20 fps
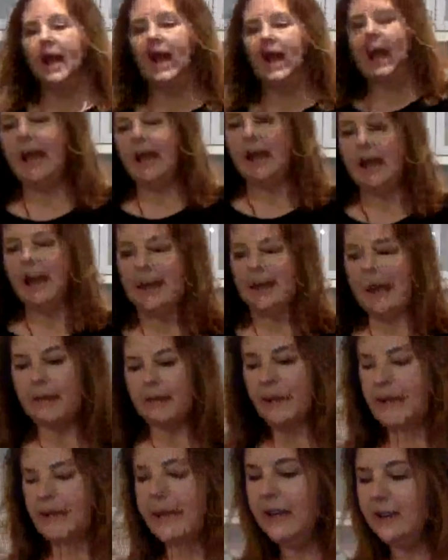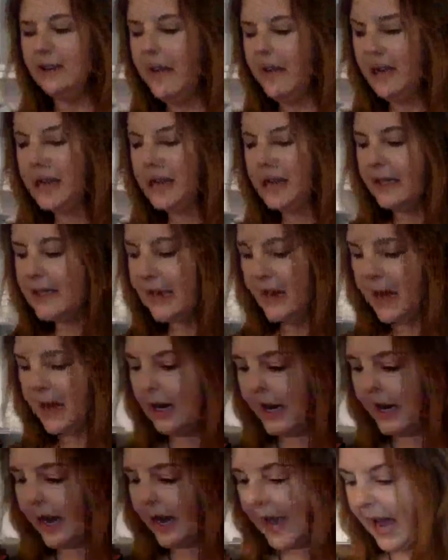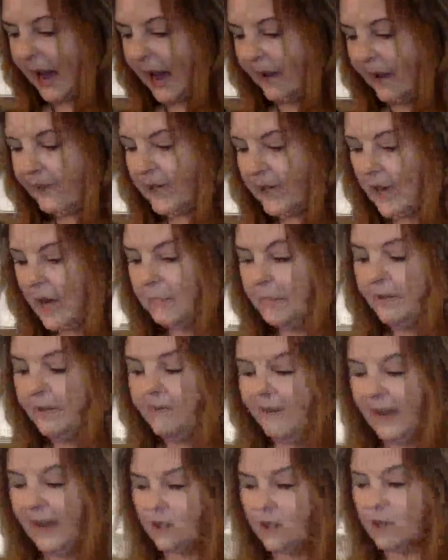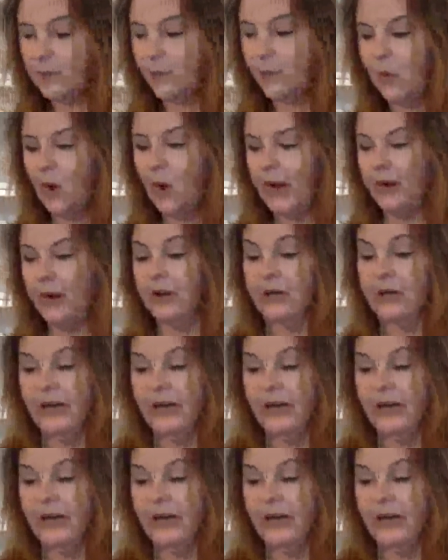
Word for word: And I believe it's uh, half a cup of vegetable oil.